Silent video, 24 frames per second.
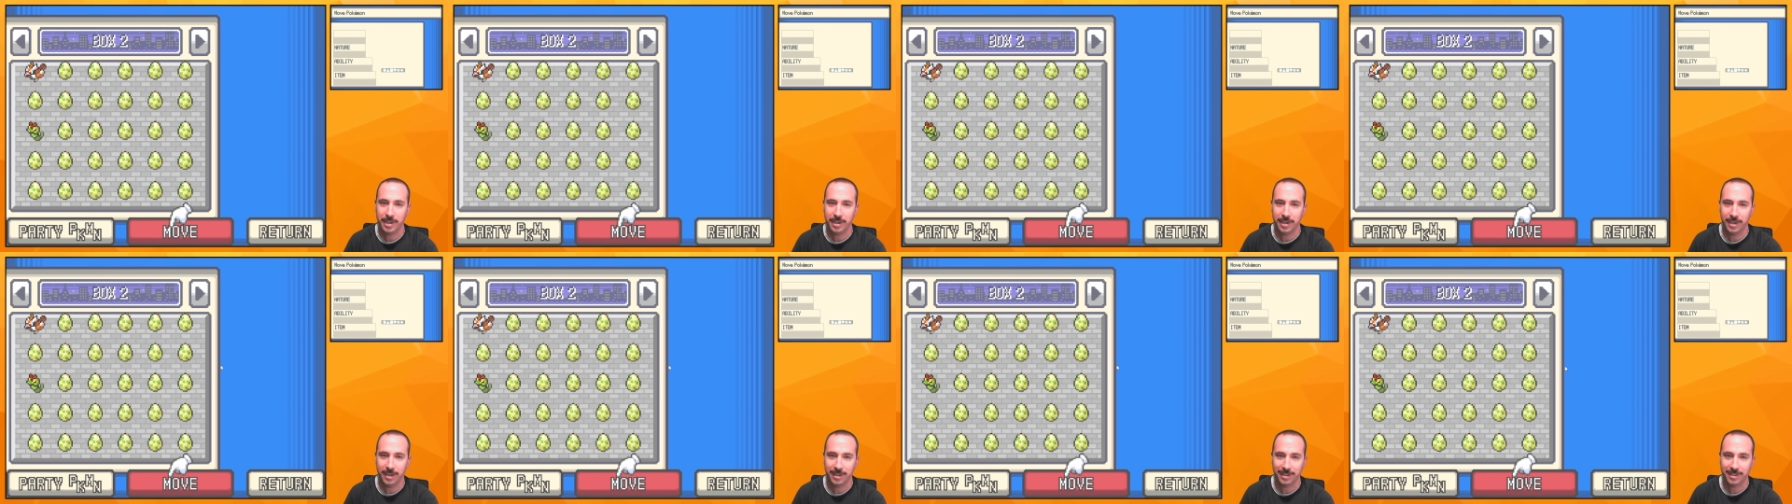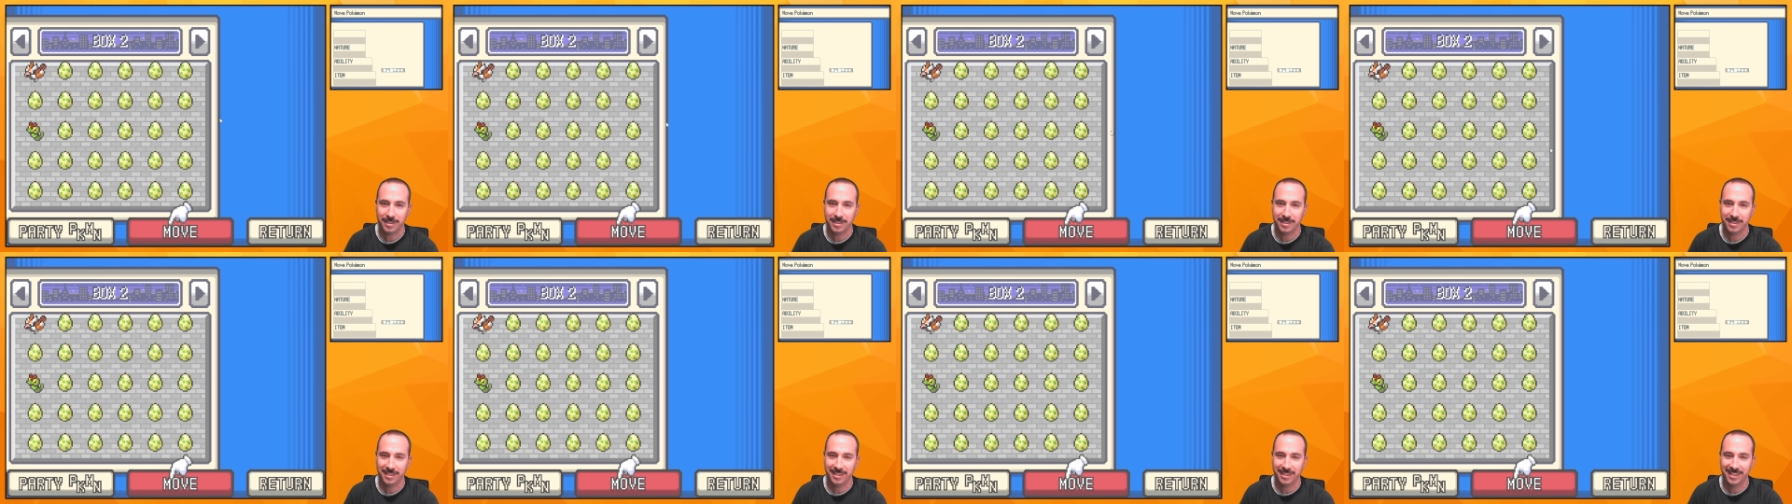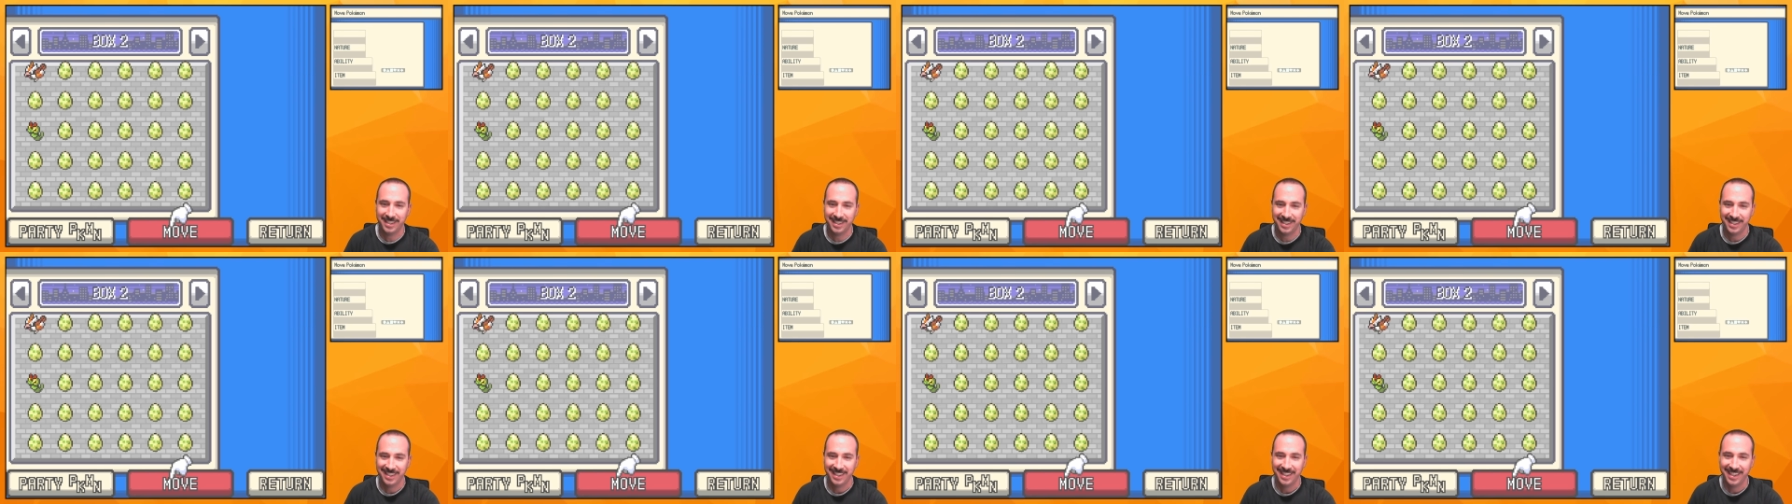eggs.
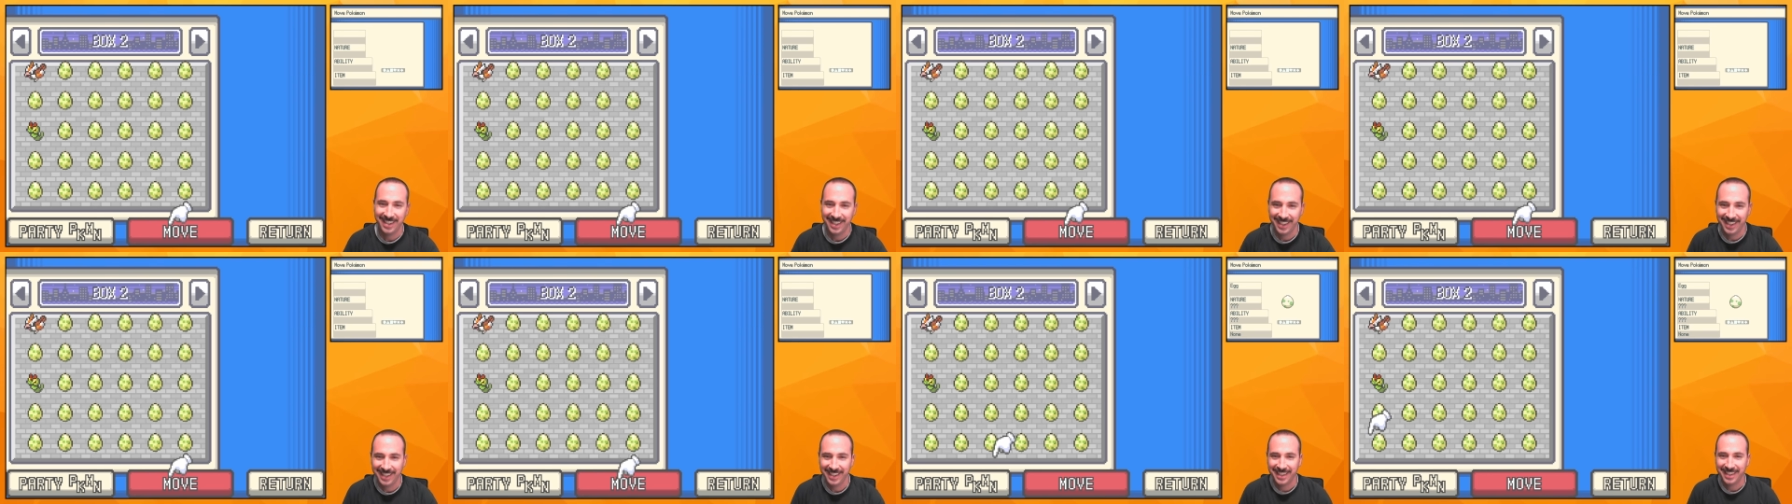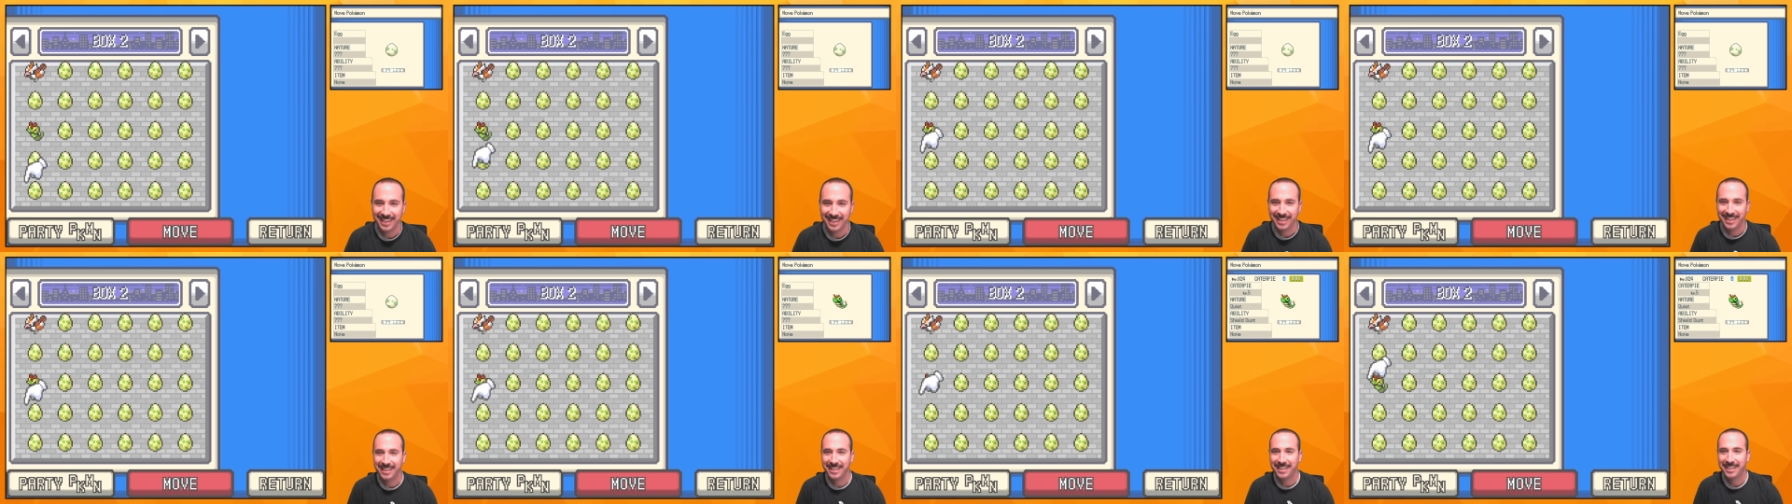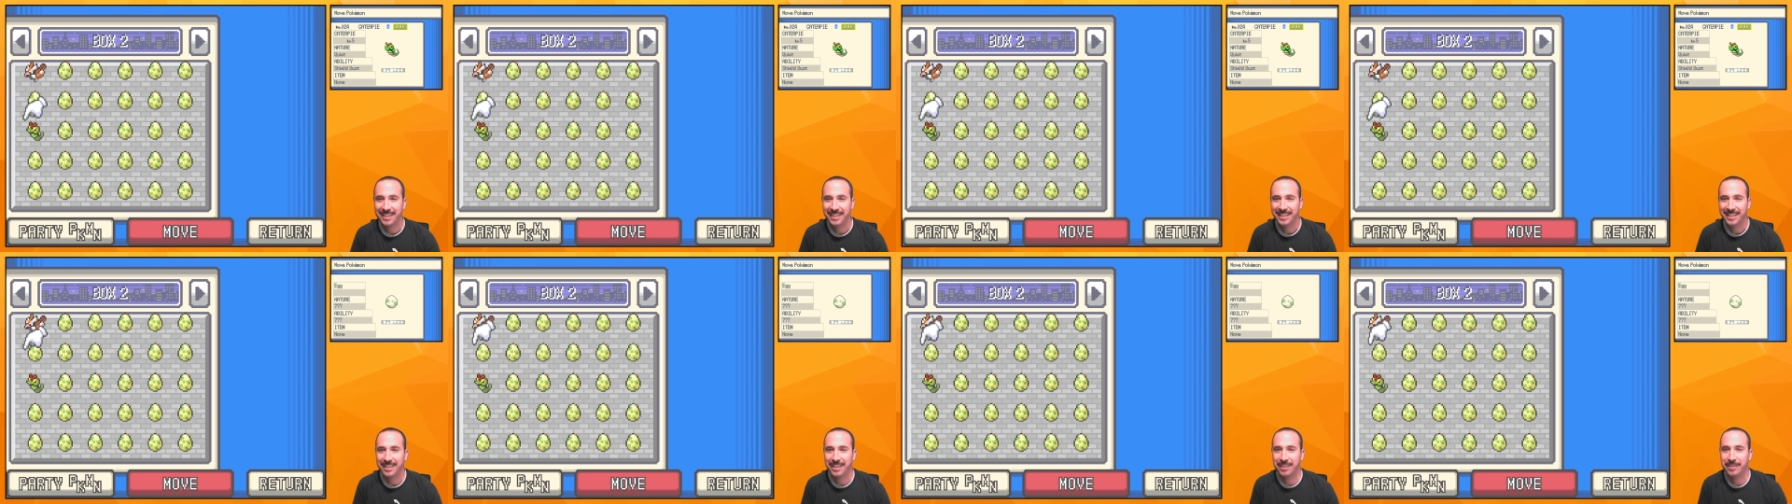
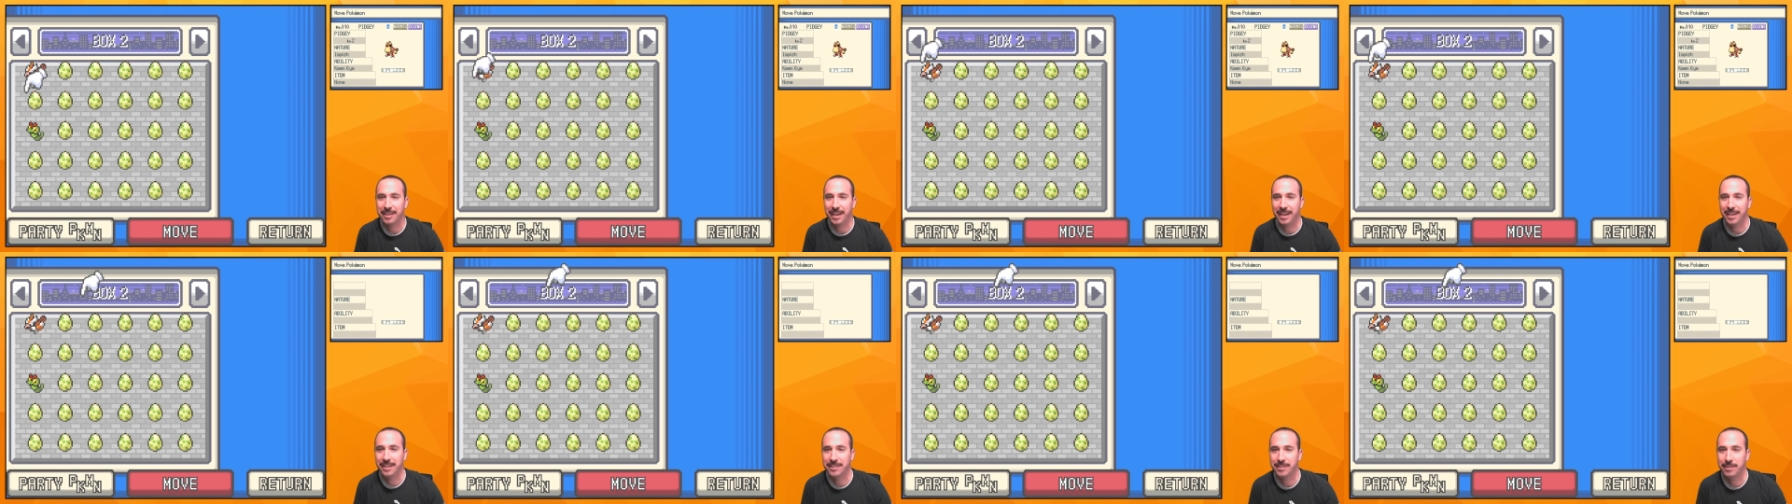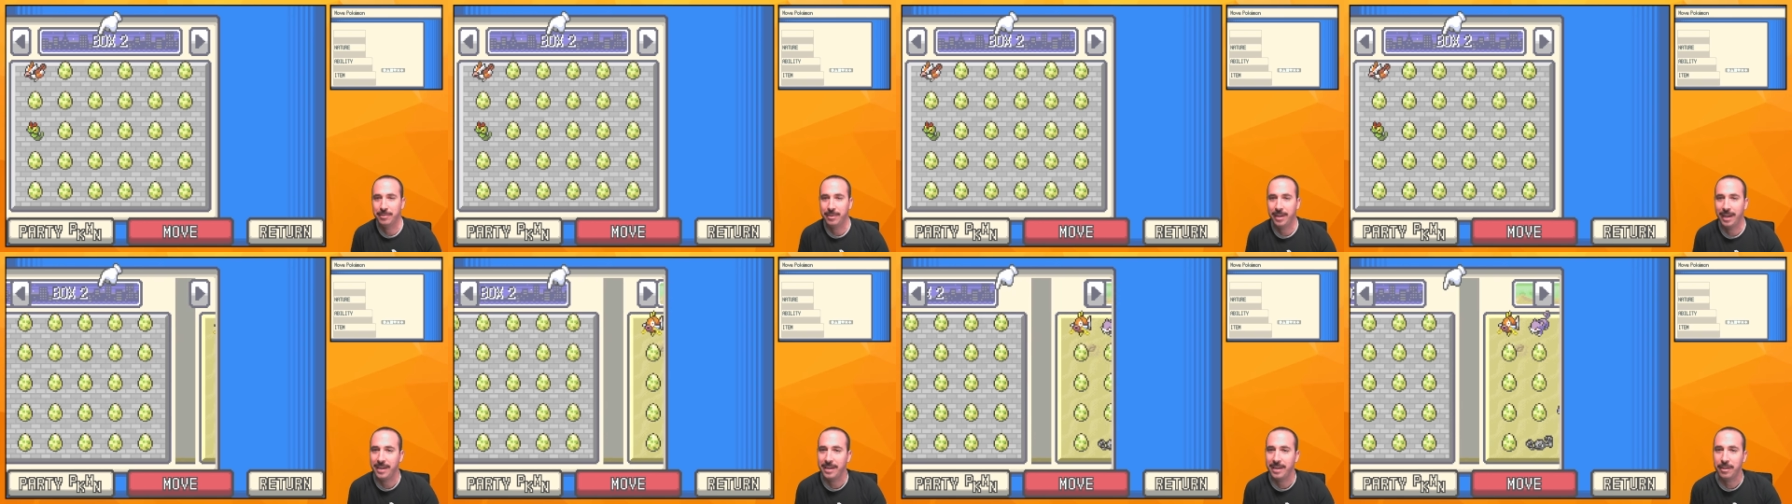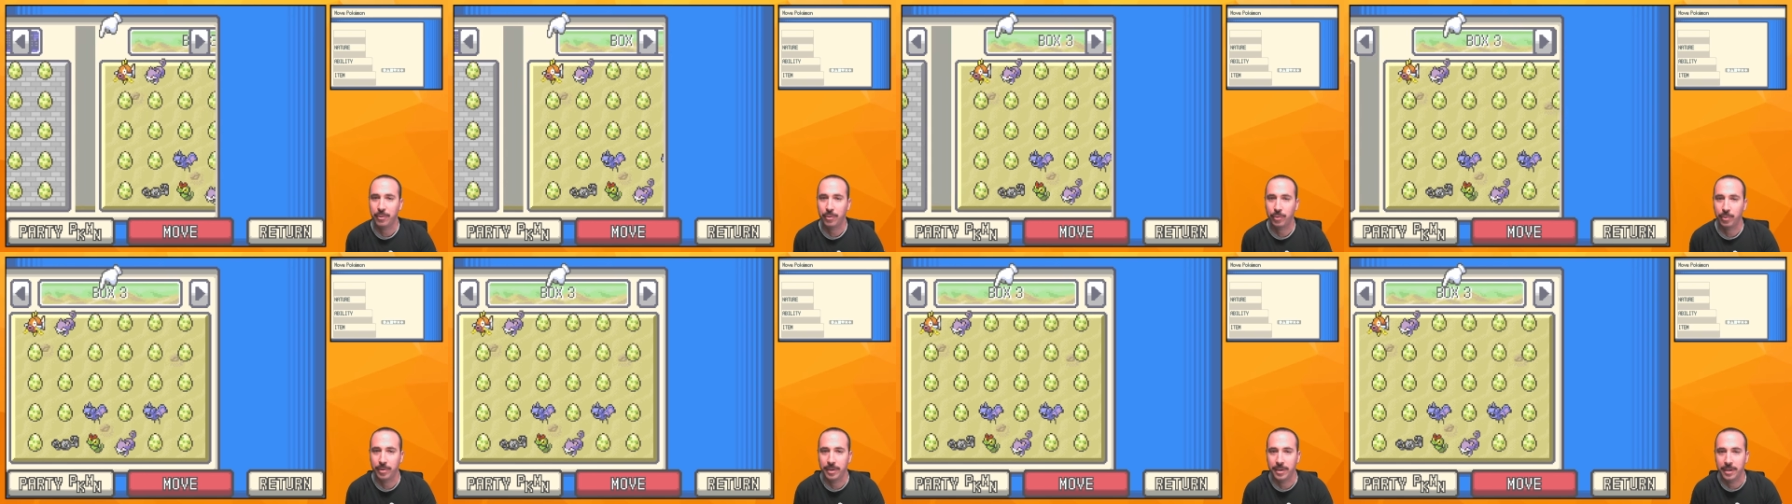Okay, so
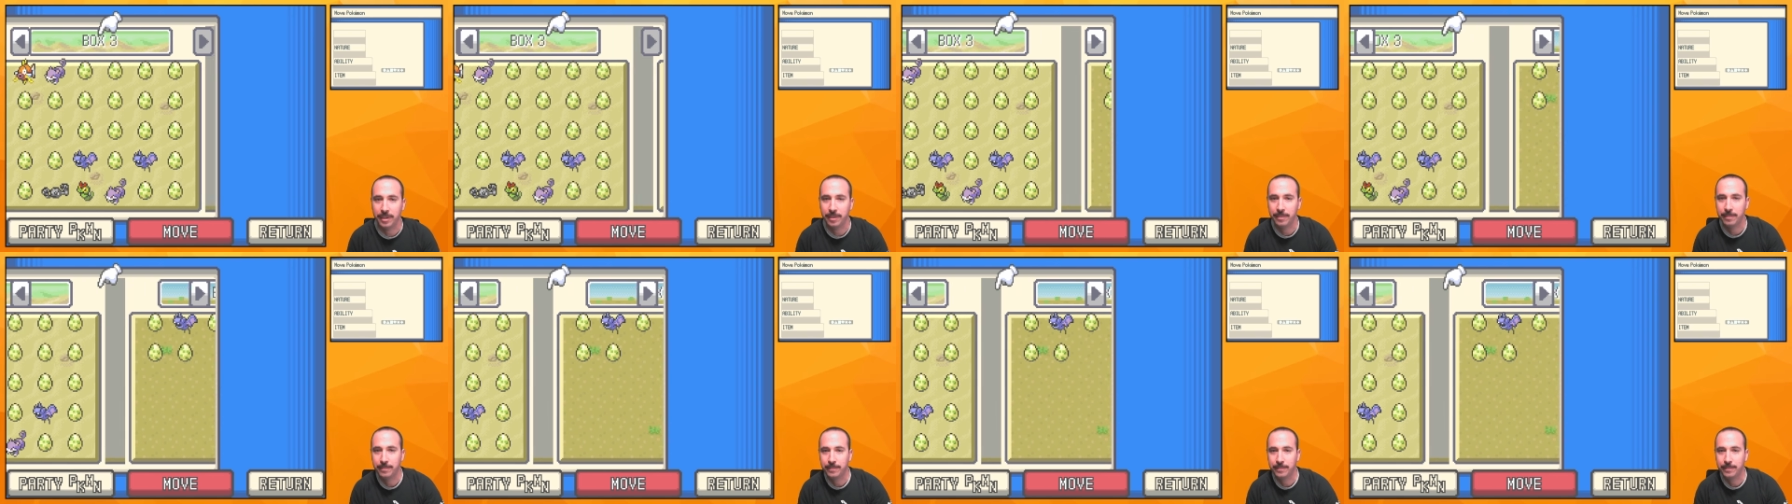93.